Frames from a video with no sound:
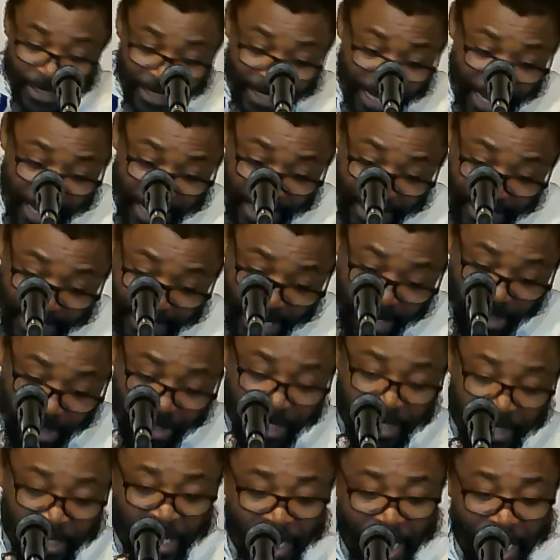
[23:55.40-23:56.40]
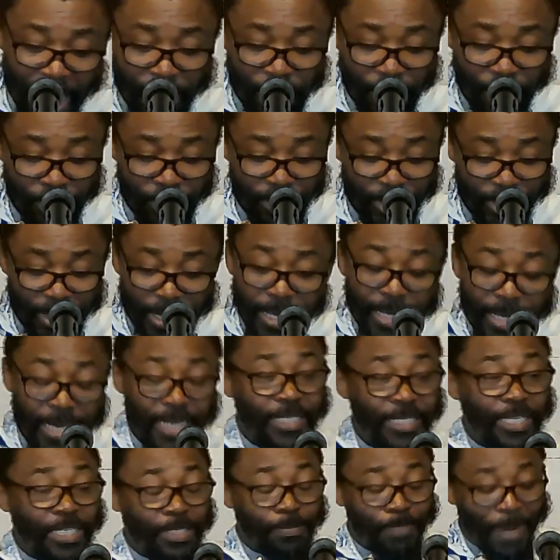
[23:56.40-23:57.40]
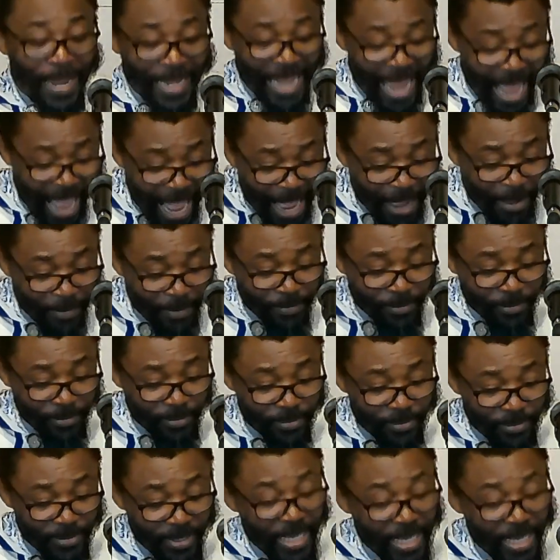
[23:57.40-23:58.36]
In the second scenario, it is Balaam,